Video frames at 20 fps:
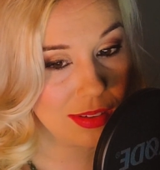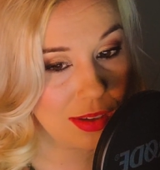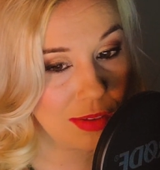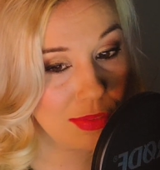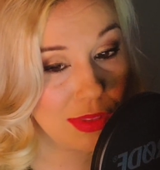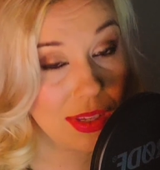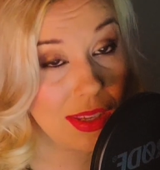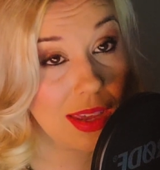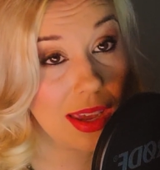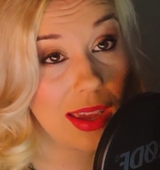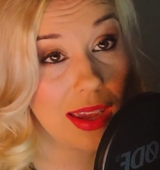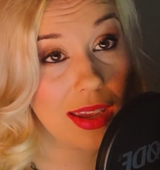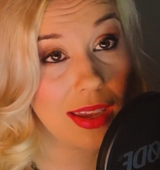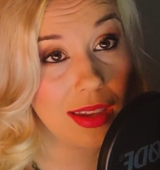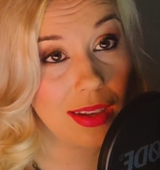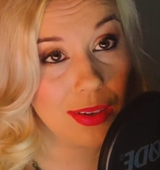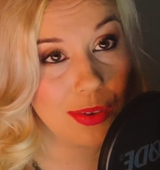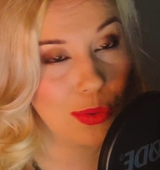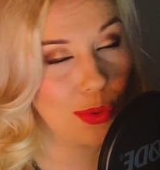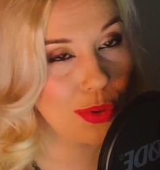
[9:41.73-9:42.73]
of the
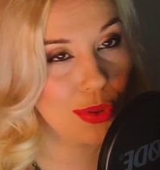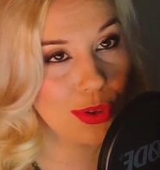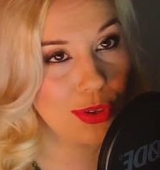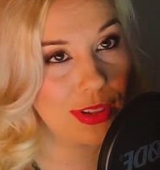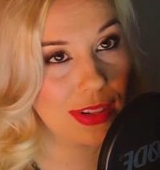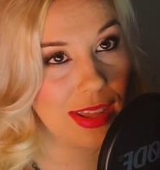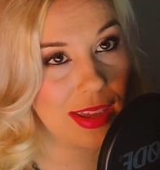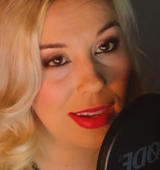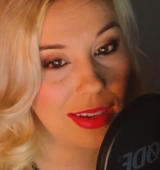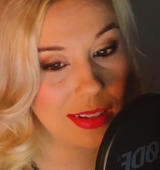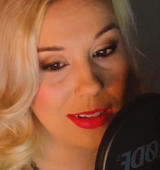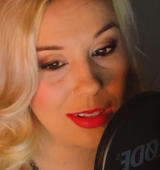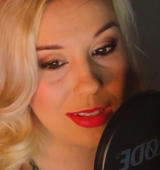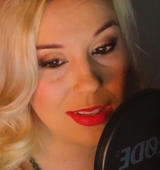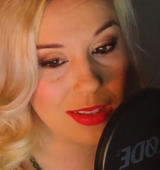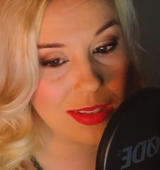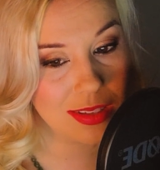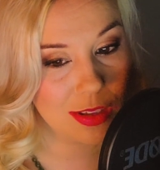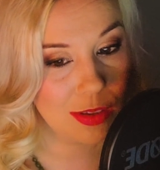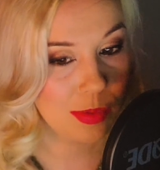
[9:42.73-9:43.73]
gay northern
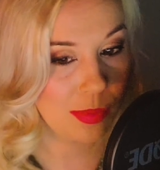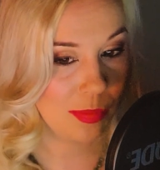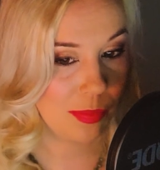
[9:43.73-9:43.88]
lights.